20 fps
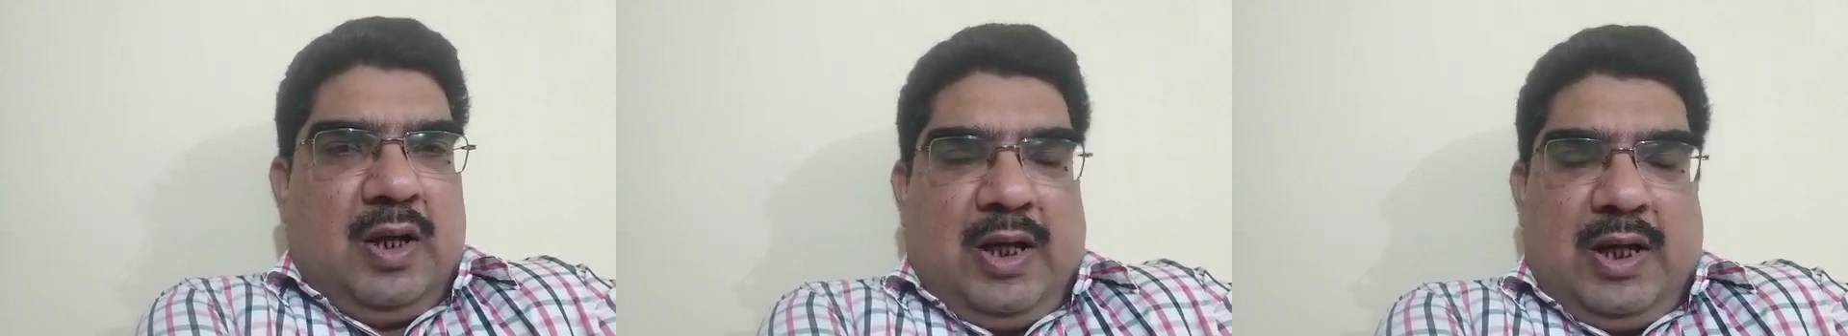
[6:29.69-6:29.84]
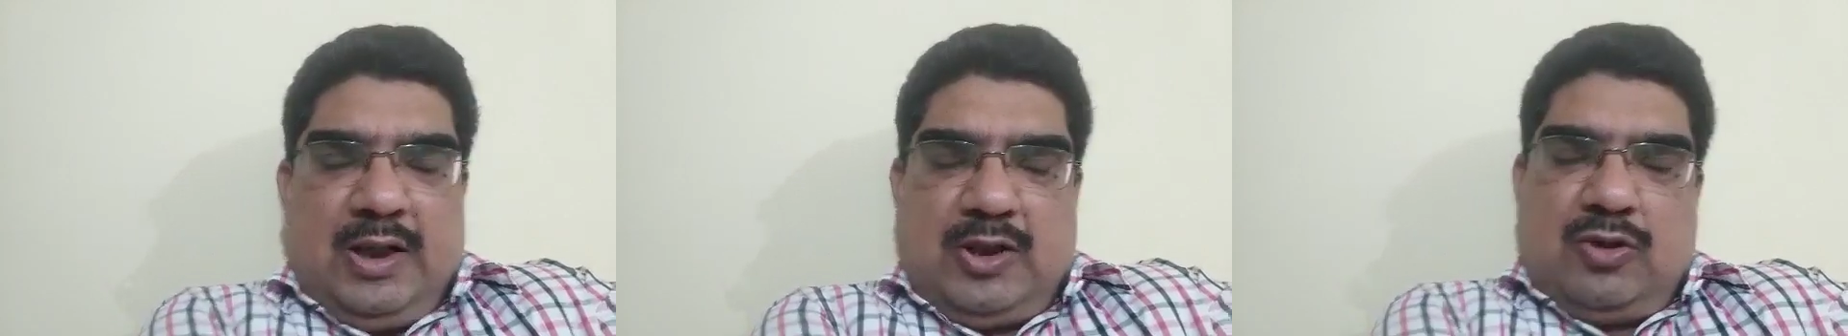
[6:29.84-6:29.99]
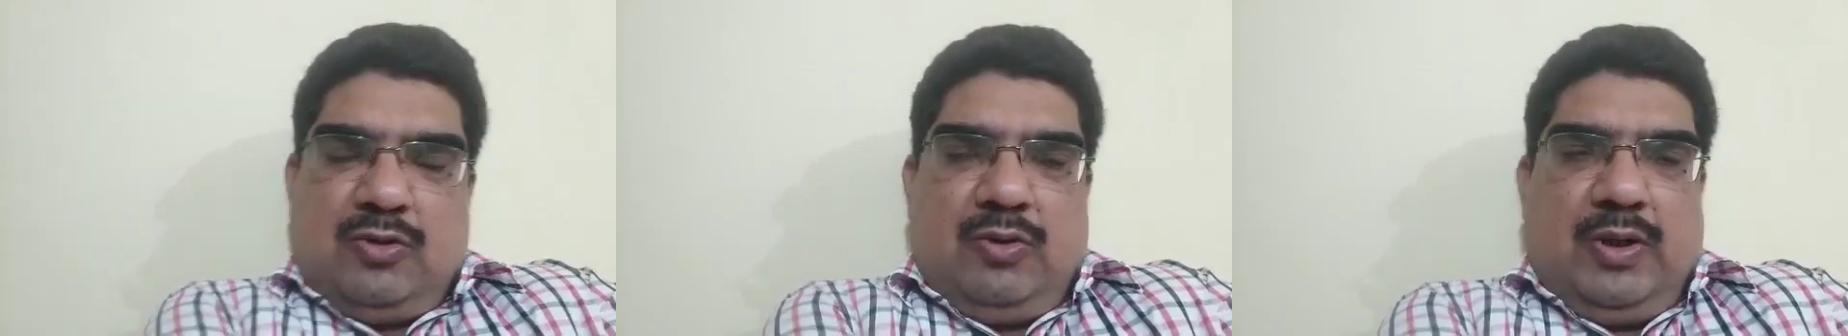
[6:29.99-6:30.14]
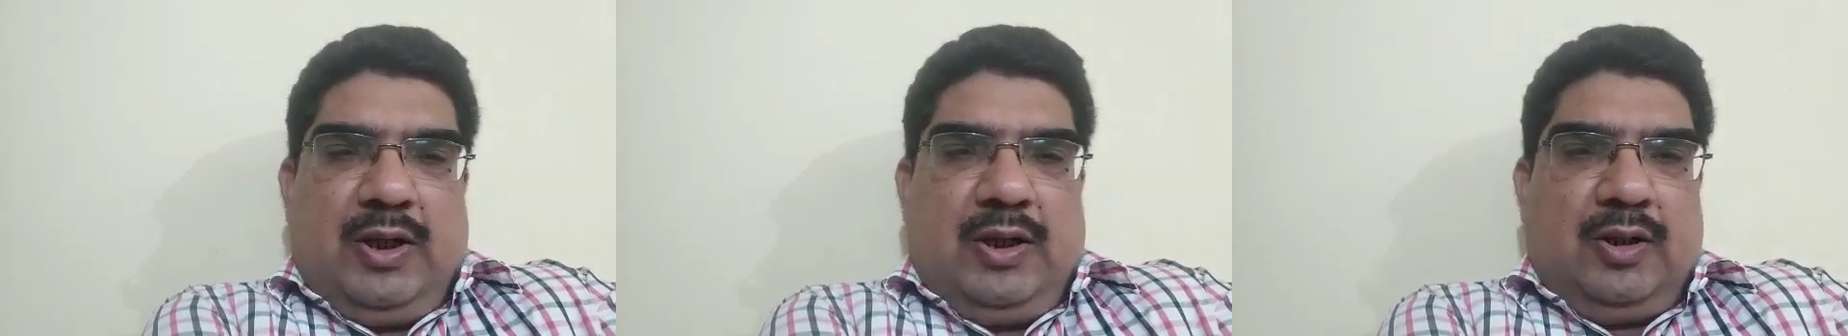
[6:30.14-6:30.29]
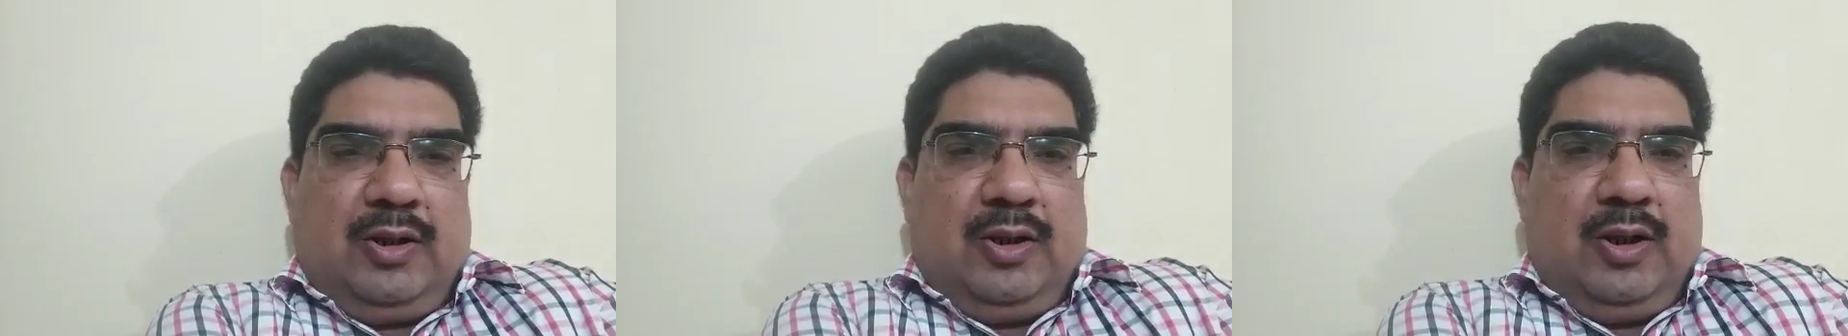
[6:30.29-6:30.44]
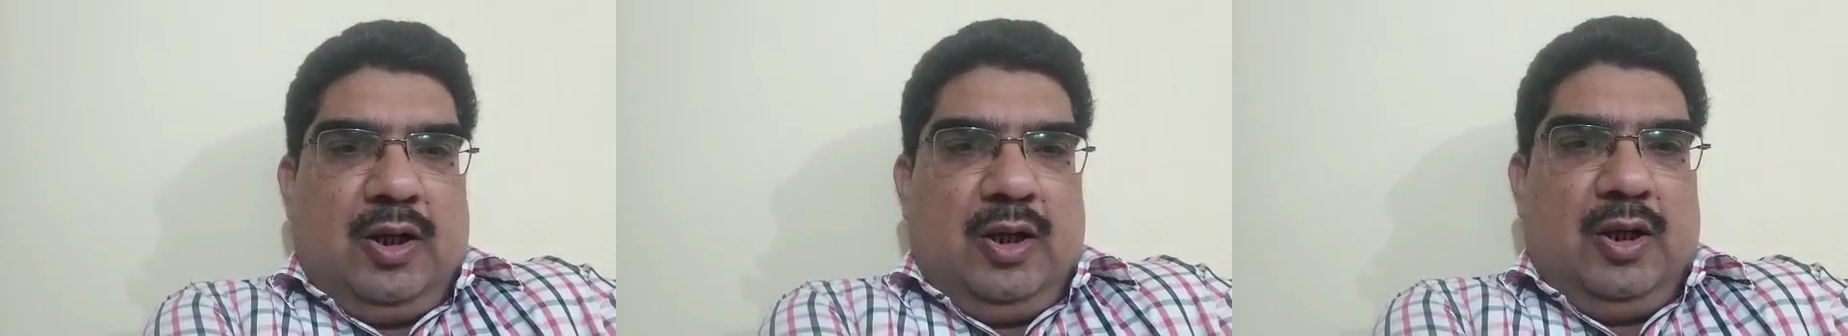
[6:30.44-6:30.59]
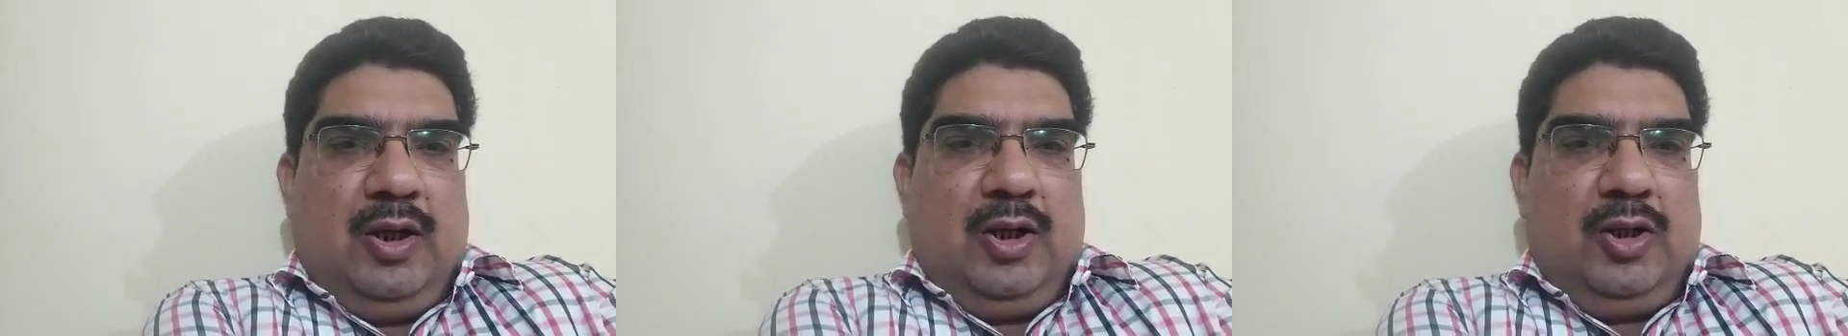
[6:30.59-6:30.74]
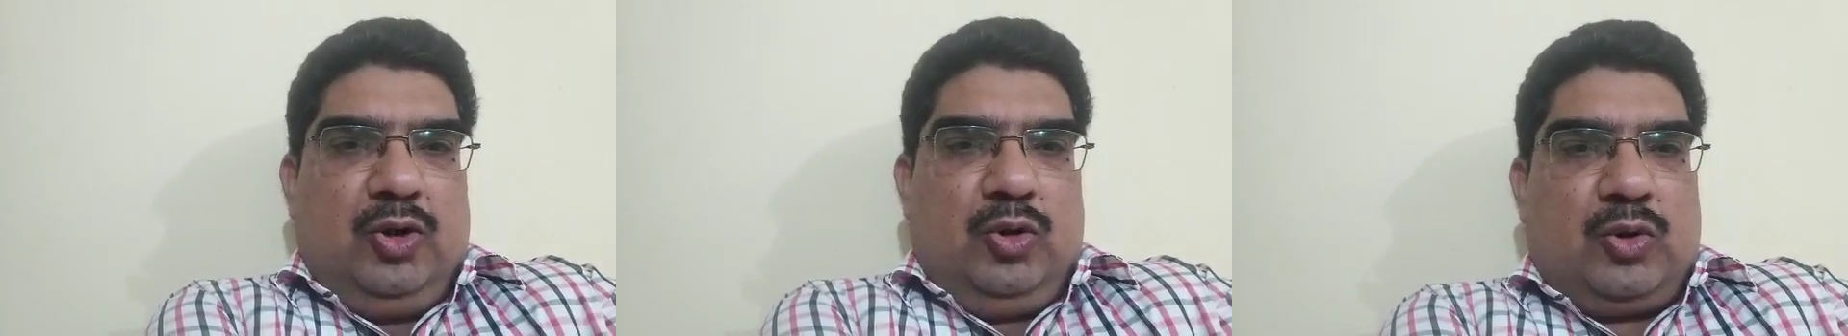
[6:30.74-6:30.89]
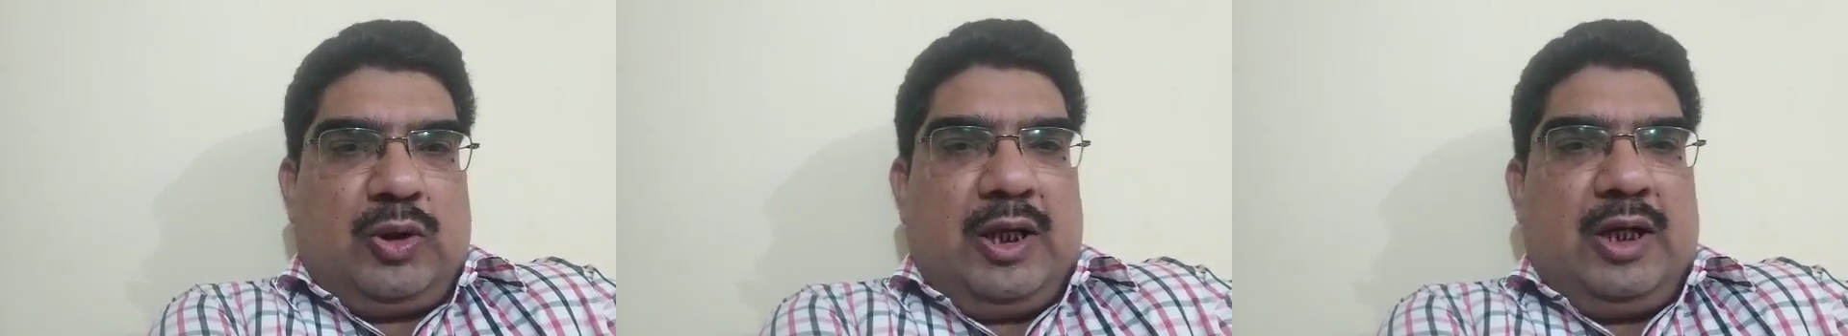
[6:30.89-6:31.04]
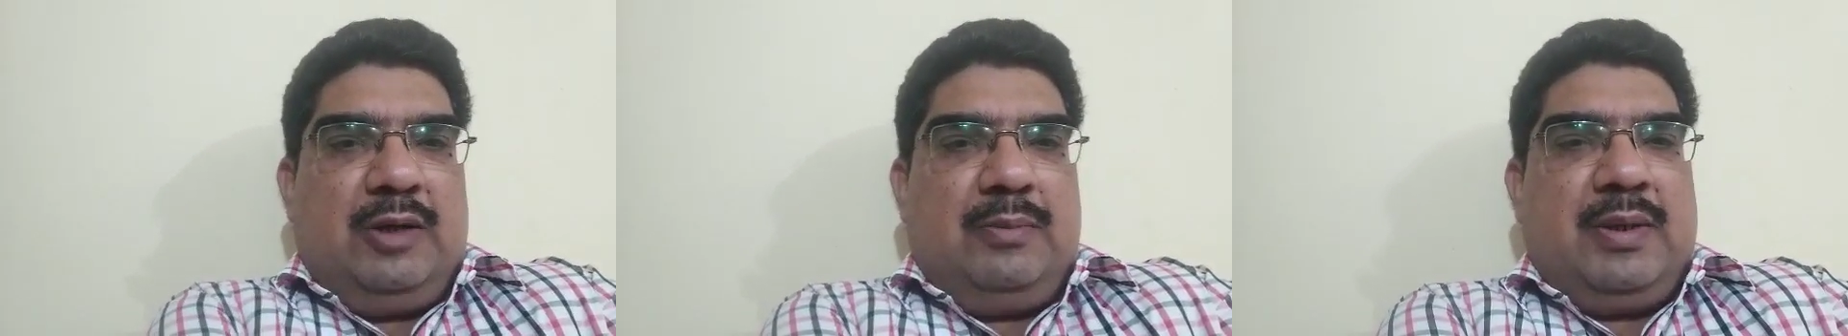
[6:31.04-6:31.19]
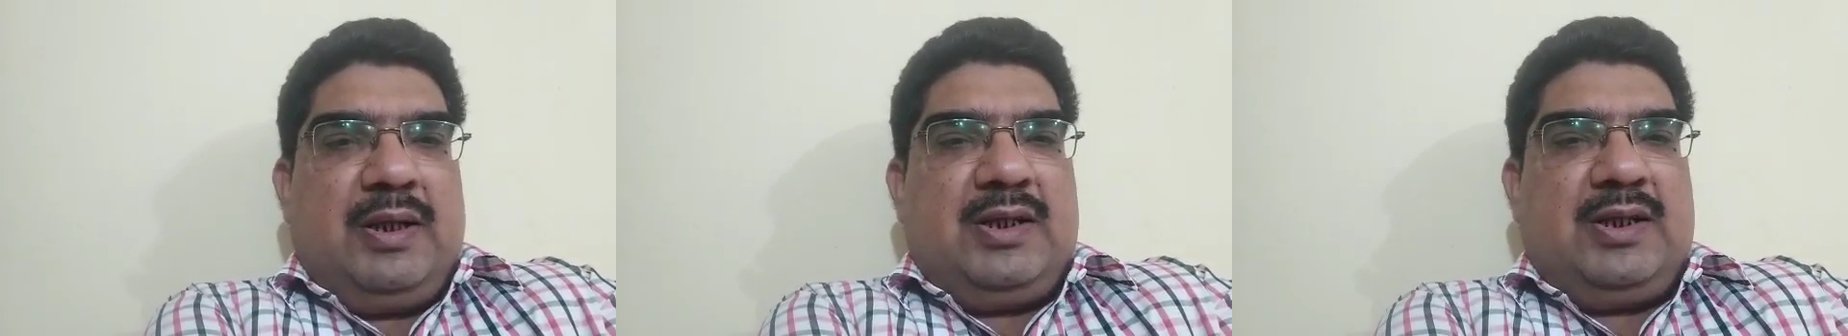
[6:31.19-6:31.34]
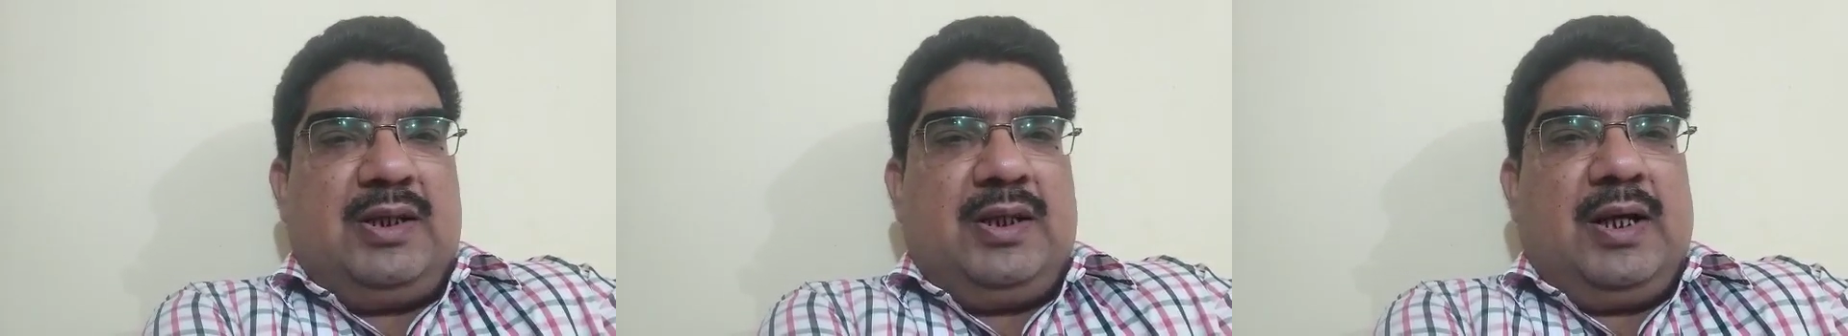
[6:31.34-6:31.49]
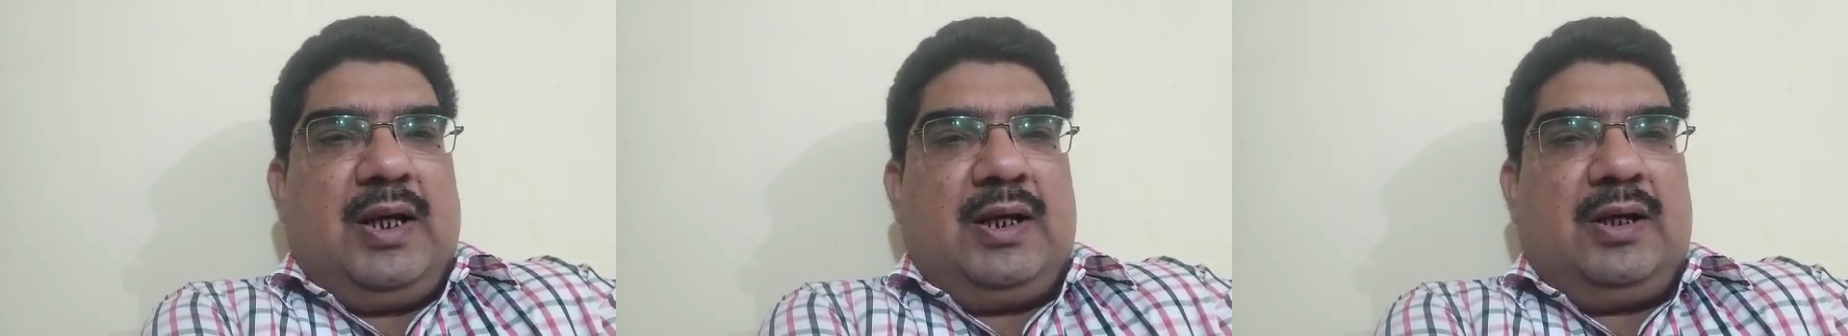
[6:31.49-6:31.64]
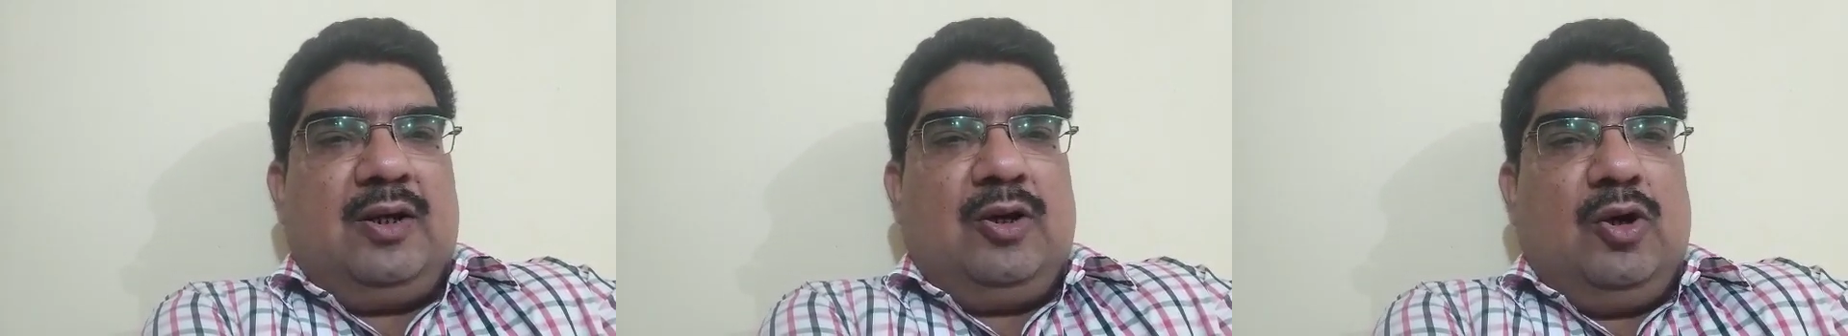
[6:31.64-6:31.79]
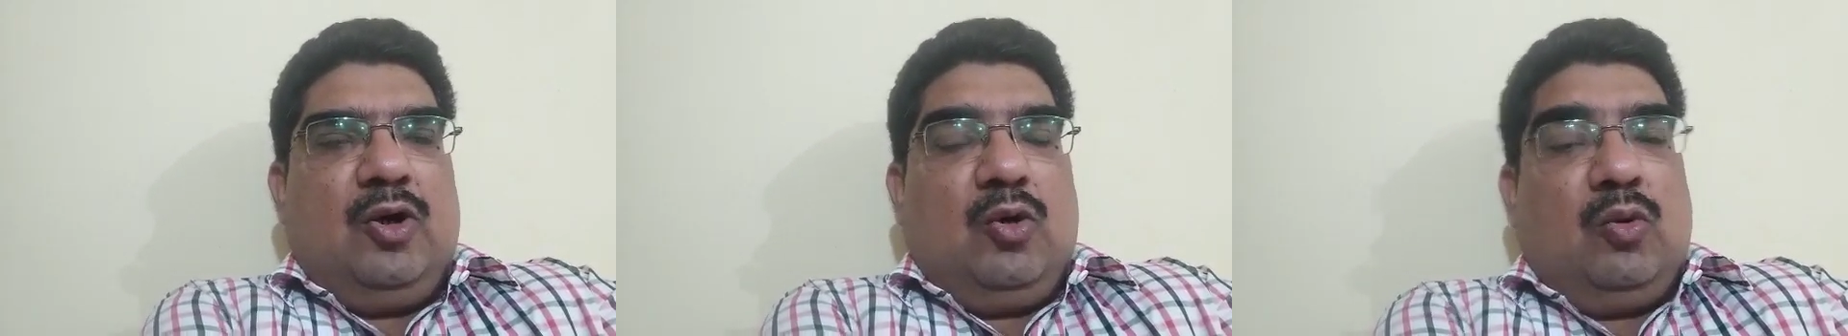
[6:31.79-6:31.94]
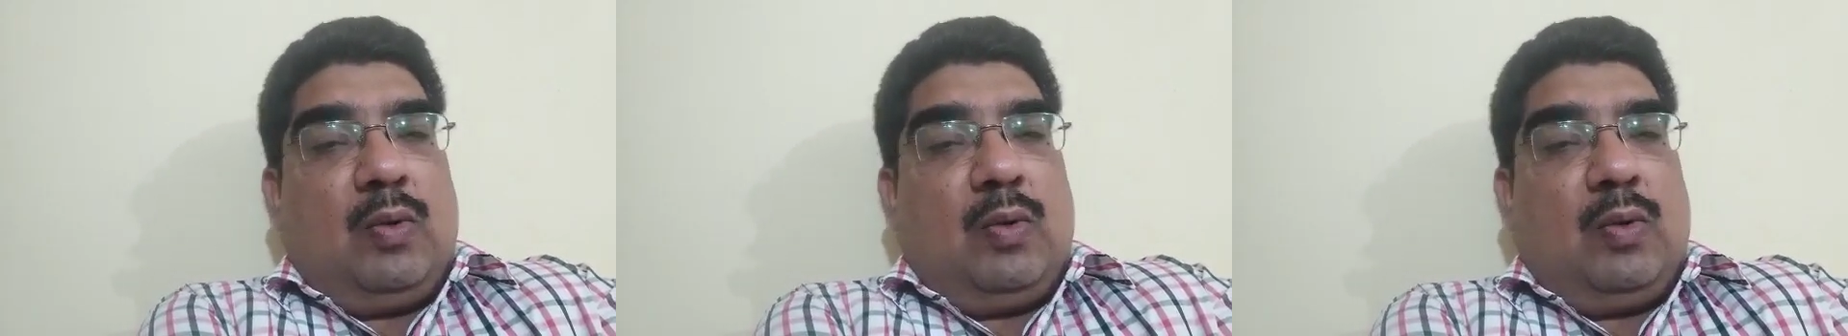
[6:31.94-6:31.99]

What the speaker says: A student, you can imagine that